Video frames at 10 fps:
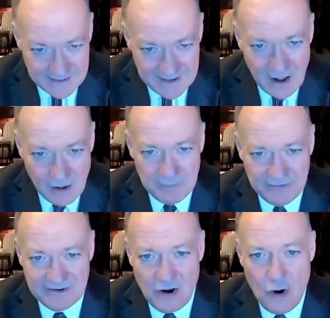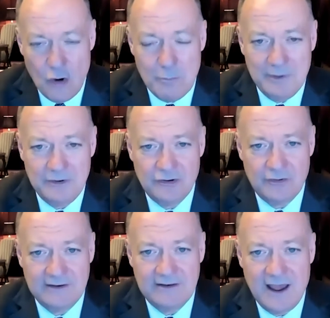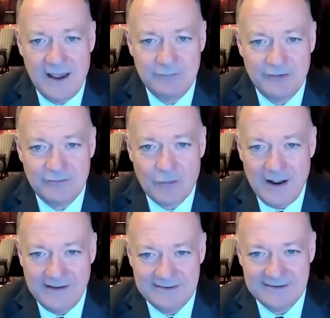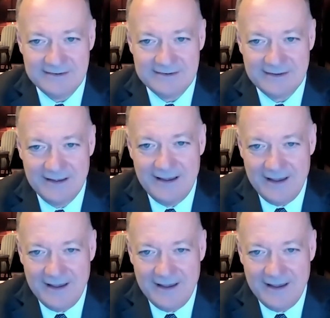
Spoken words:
can help us cope during times of crisis.